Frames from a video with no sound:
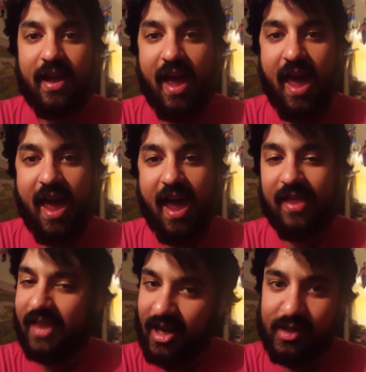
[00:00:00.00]

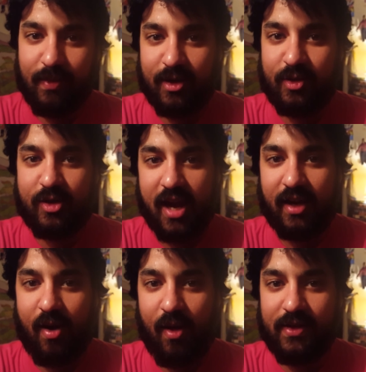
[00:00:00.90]
and thanks so much for
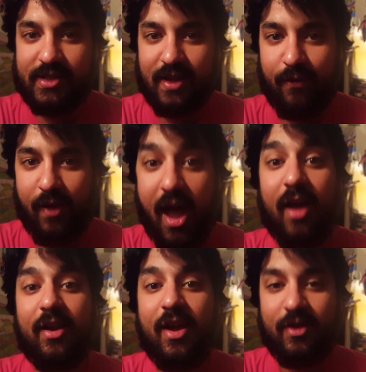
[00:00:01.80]
checking all this stuff
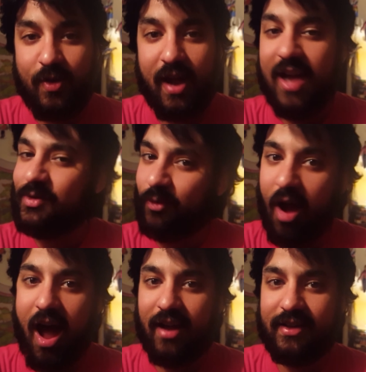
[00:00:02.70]
out. You guys
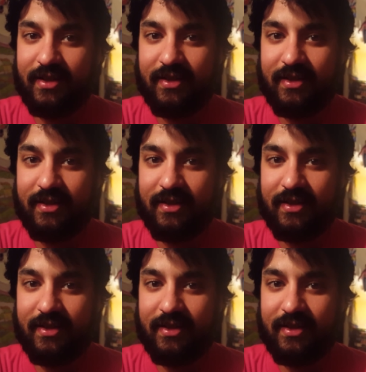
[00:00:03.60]
rock.